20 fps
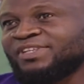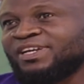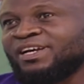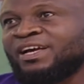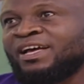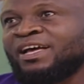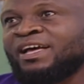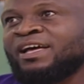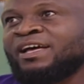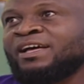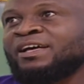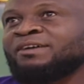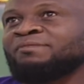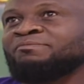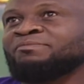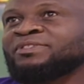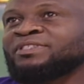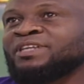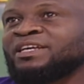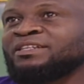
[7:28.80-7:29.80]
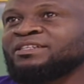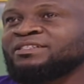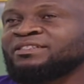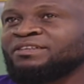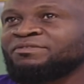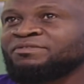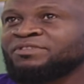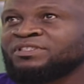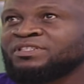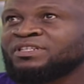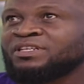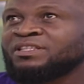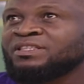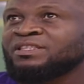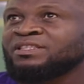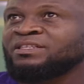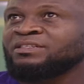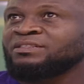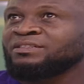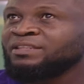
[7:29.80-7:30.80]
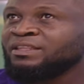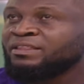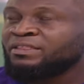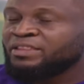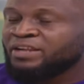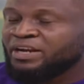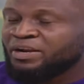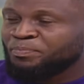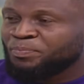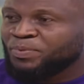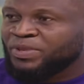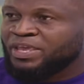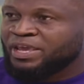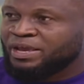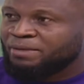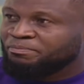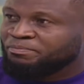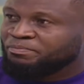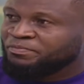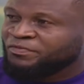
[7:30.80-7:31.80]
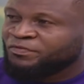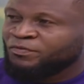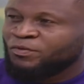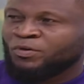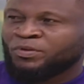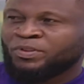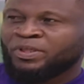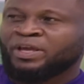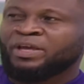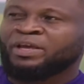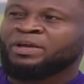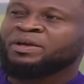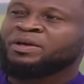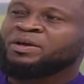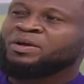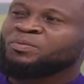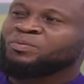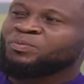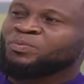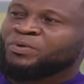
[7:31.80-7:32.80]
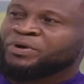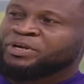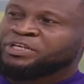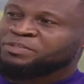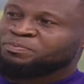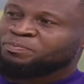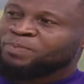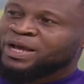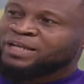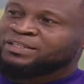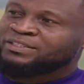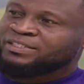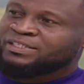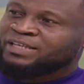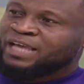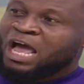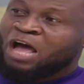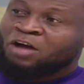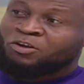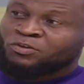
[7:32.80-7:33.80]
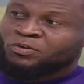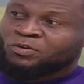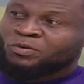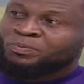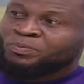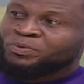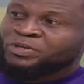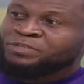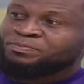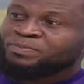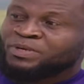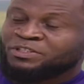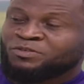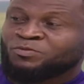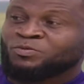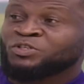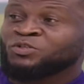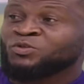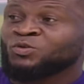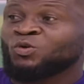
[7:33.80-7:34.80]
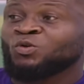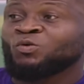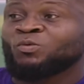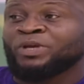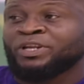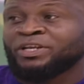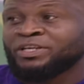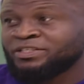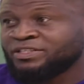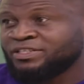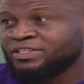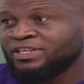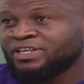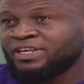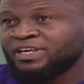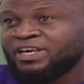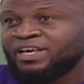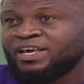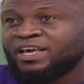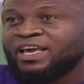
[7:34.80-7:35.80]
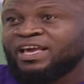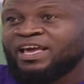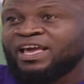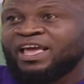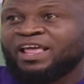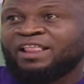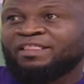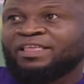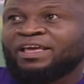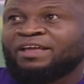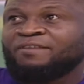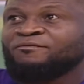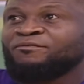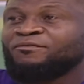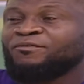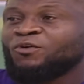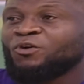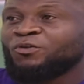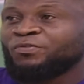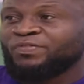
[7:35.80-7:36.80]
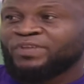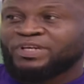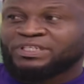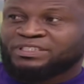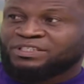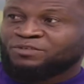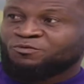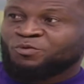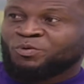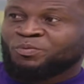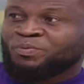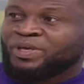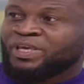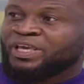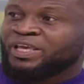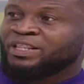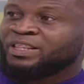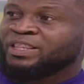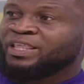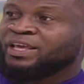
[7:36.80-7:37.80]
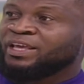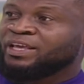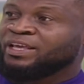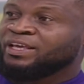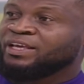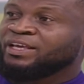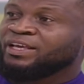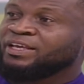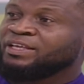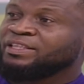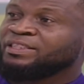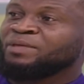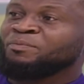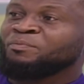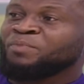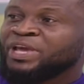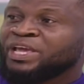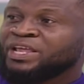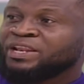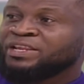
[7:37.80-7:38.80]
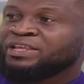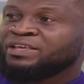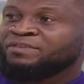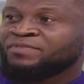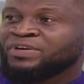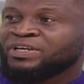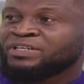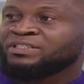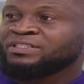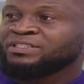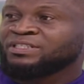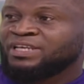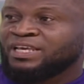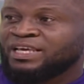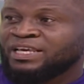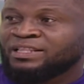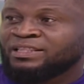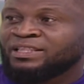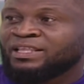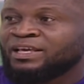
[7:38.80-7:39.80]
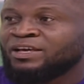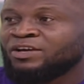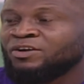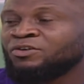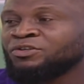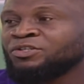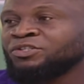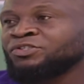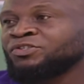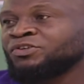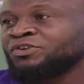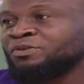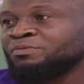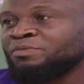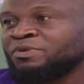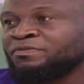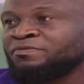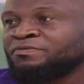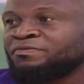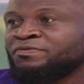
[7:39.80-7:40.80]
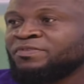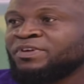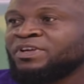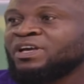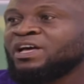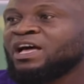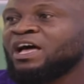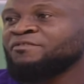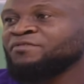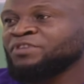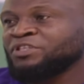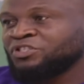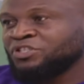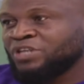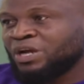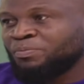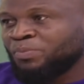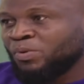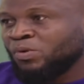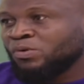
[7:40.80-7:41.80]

Um, Sunday seventeenth 3 p.m. for 3 the praise party, outdoor praise party with wow. soul winners. Okay. And then 4:30 we begin the the main event, event, in the auditorium of Harvest Chapel.